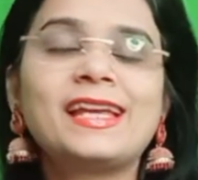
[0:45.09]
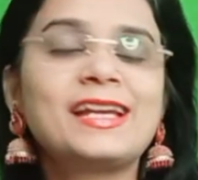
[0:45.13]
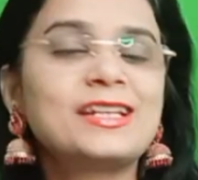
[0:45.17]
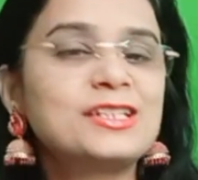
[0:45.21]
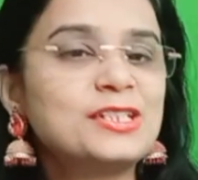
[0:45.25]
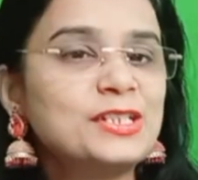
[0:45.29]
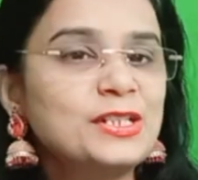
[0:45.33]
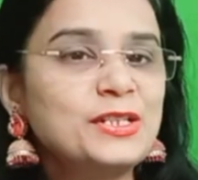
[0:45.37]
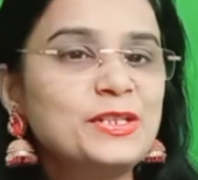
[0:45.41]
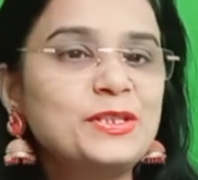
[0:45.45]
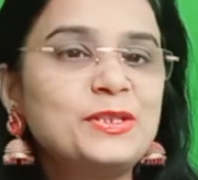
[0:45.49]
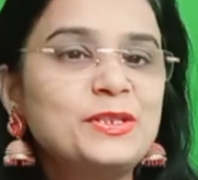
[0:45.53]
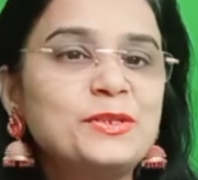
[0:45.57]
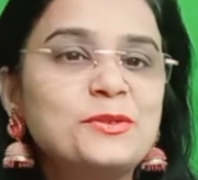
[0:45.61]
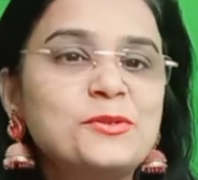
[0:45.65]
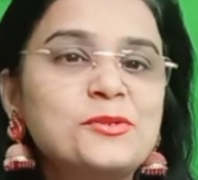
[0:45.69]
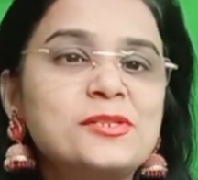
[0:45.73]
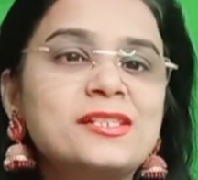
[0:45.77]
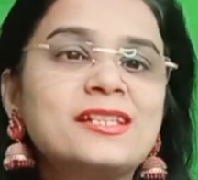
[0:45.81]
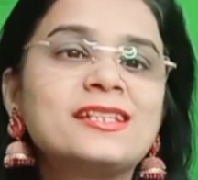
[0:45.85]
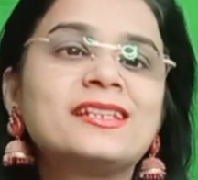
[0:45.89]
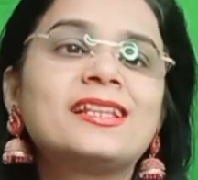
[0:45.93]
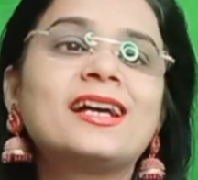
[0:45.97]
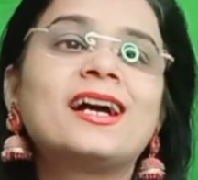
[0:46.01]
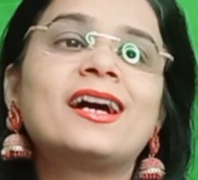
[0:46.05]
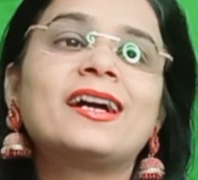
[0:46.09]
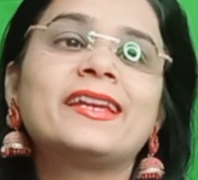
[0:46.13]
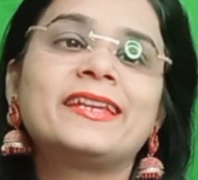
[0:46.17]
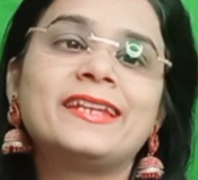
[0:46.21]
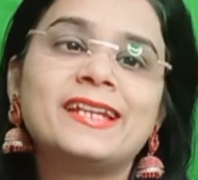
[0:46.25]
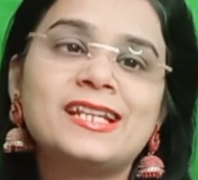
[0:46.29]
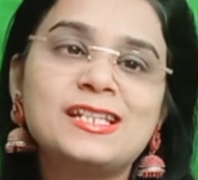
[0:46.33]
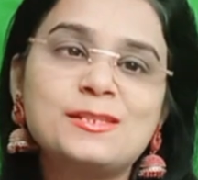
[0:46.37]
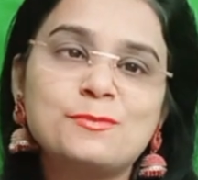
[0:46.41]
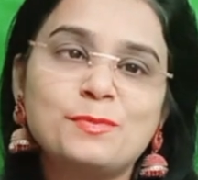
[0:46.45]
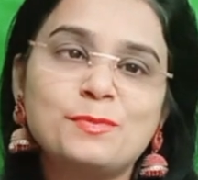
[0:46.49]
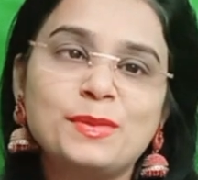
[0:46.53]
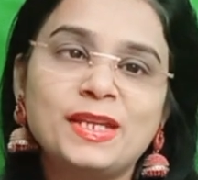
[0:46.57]
actually use in the
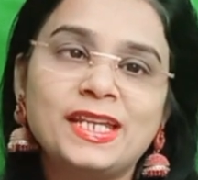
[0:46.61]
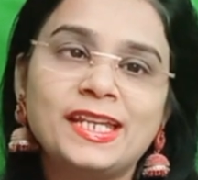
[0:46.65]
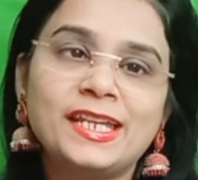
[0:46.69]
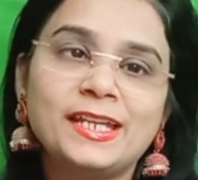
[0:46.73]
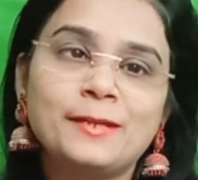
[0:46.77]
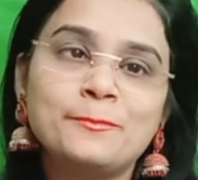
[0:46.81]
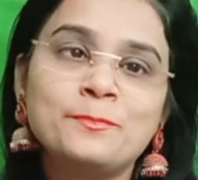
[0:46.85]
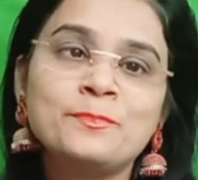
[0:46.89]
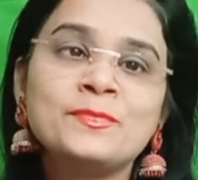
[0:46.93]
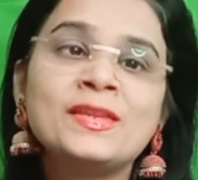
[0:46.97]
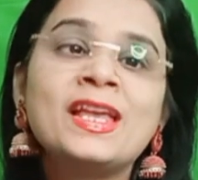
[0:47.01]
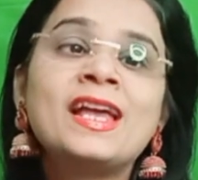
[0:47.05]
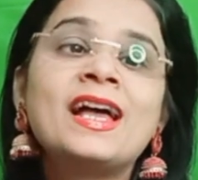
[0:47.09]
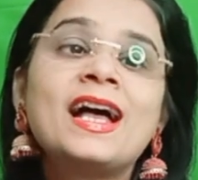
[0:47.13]
IELTS speaking